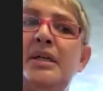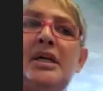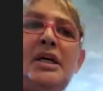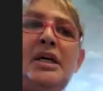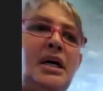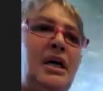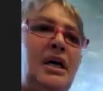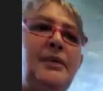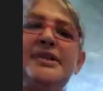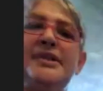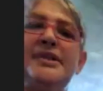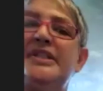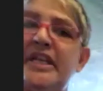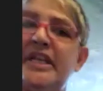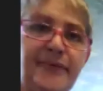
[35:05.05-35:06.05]
It was taking
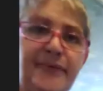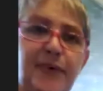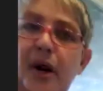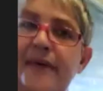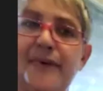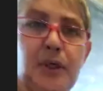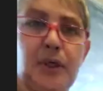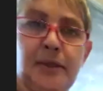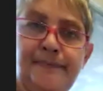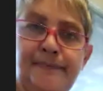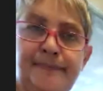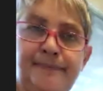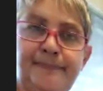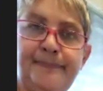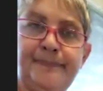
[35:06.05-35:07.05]
forever.
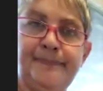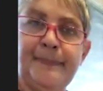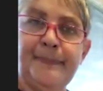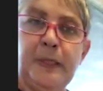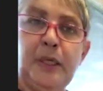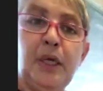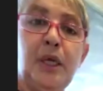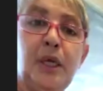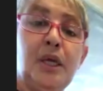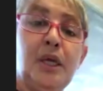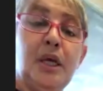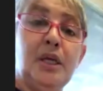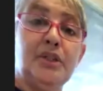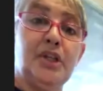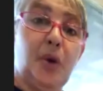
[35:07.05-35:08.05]

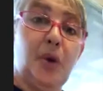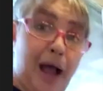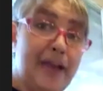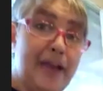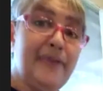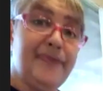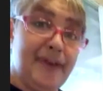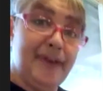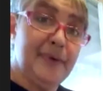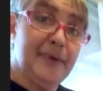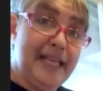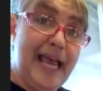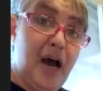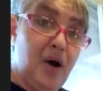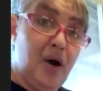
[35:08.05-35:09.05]
So I found
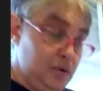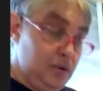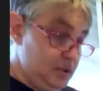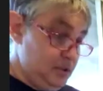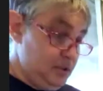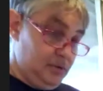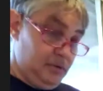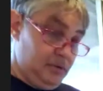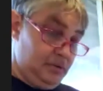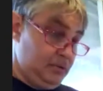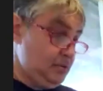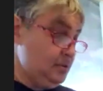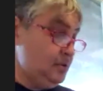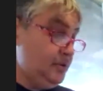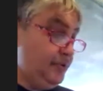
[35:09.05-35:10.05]
out
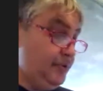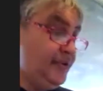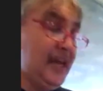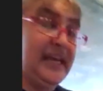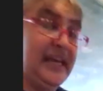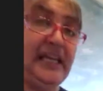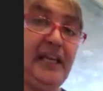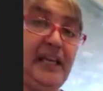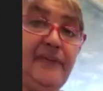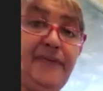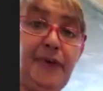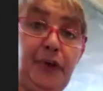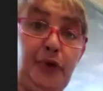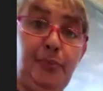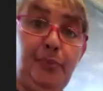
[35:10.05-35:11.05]
that if
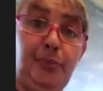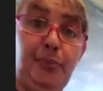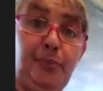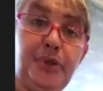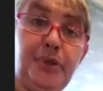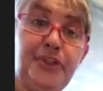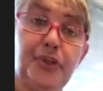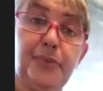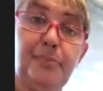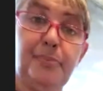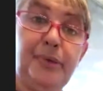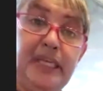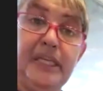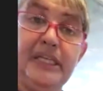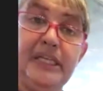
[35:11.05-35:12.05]
you put your
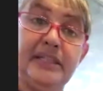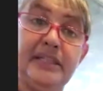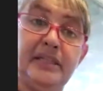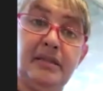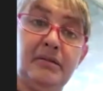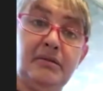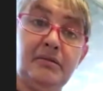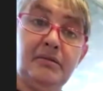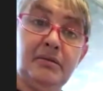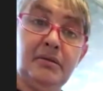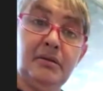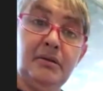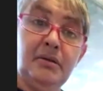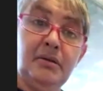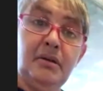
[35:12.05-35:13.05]
piece
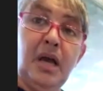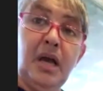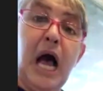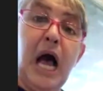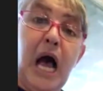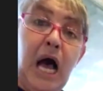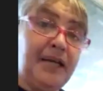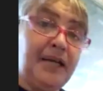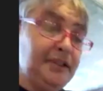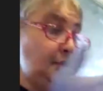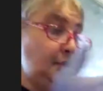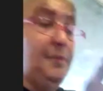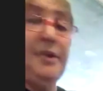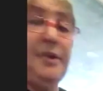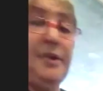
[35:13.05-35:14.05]
on
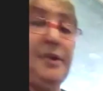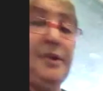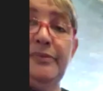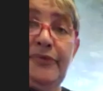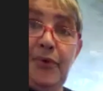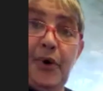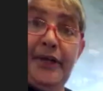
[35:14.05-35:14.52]
aluminum foil.